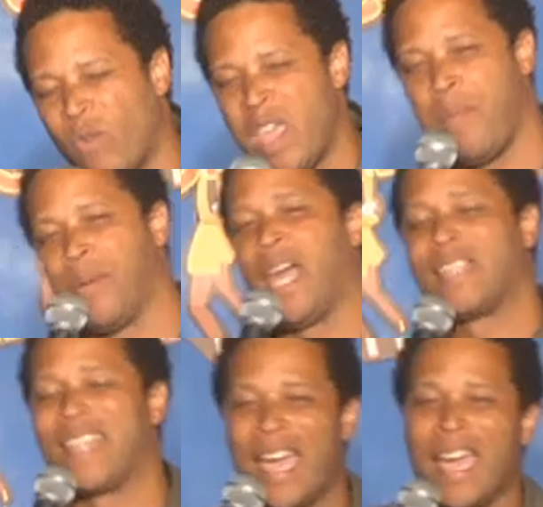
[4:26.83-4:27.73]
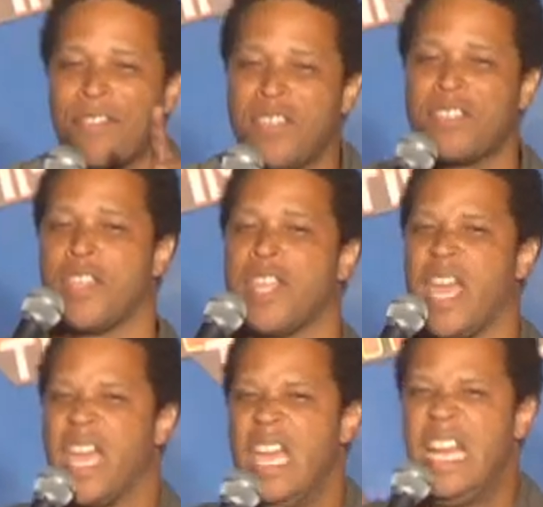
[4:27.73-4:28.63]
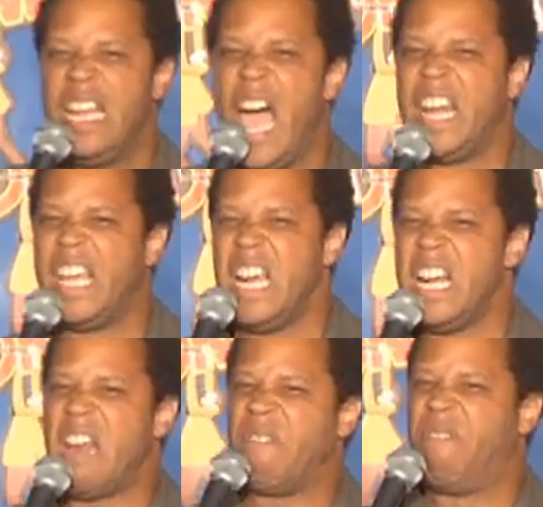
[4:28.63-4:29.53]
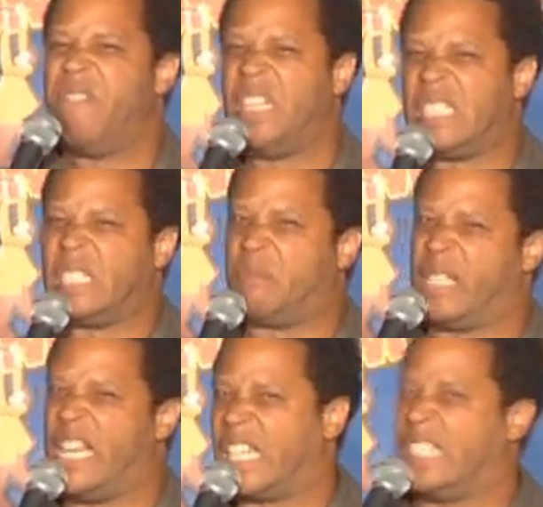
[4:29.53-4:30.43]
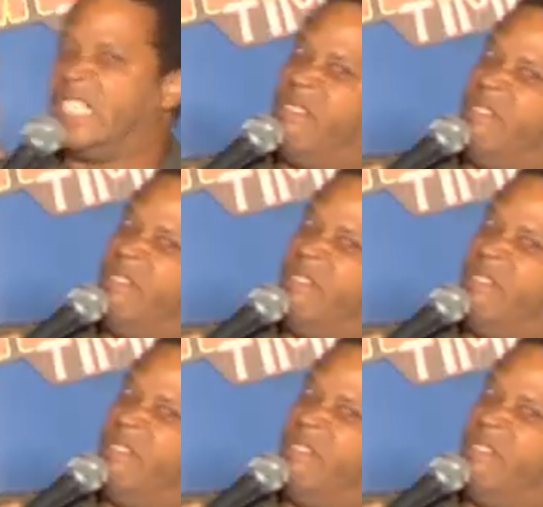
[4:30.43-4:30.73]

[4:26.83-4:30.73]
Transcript: the way people ask. Like, I got this the other day. No, you're not full black. Are you